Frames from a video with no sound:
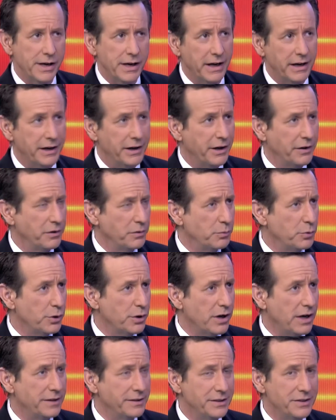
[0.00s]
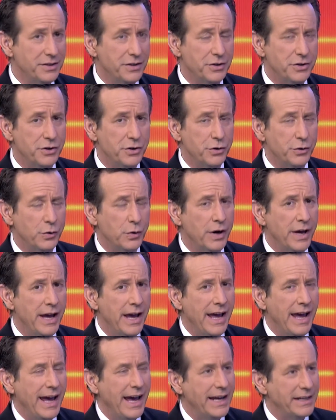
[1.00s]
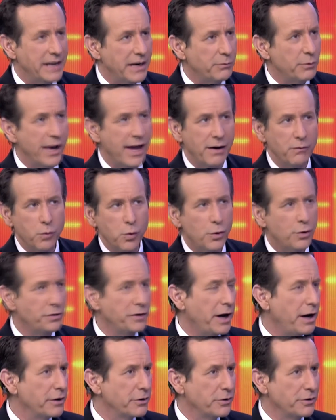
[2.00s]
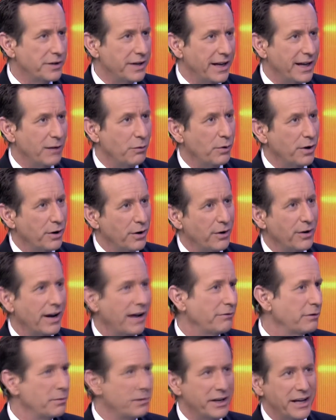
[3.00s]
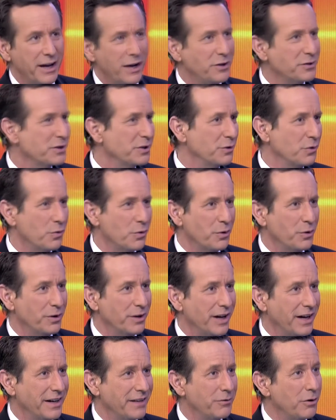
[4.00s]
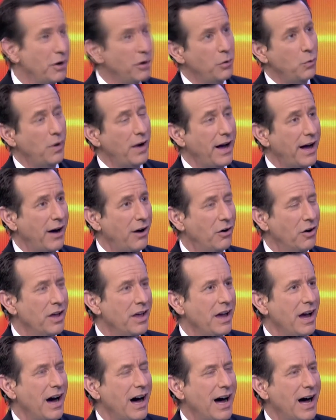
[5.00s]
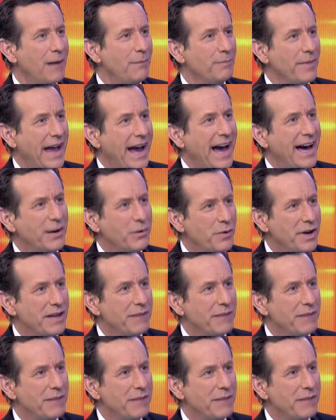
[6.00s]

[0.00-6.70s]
on another book on this issue. And yet we have World Hunger Day, where everybody else in the world kind of, oh, wow. Um, how do we